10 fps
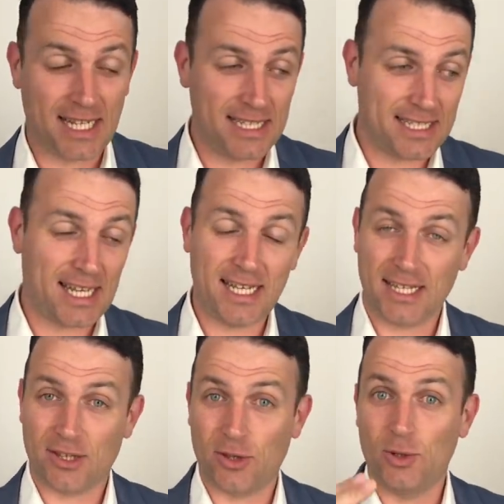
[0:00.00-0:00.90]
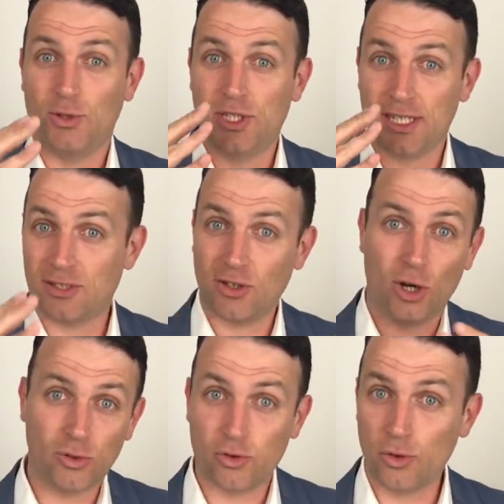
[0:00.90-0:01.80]
I decided to just
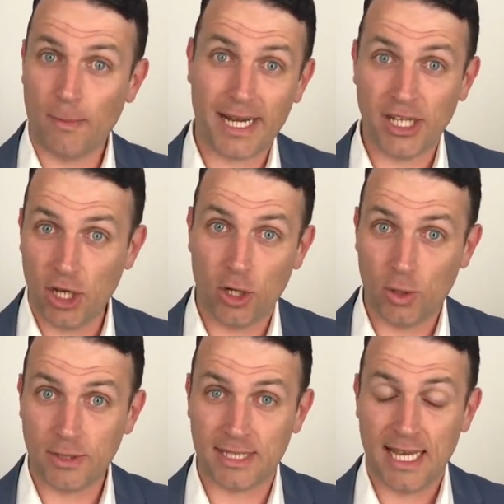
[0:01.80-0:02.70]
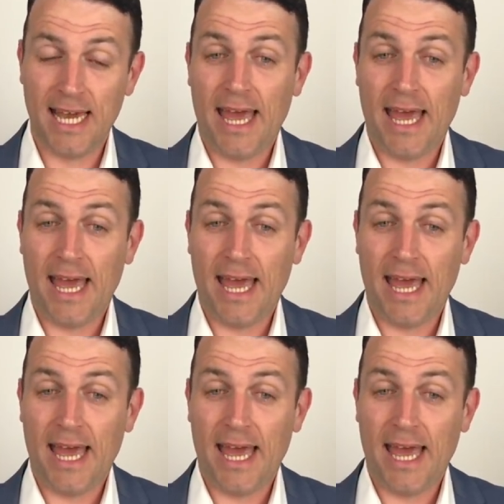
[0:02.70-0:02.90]
go through my notes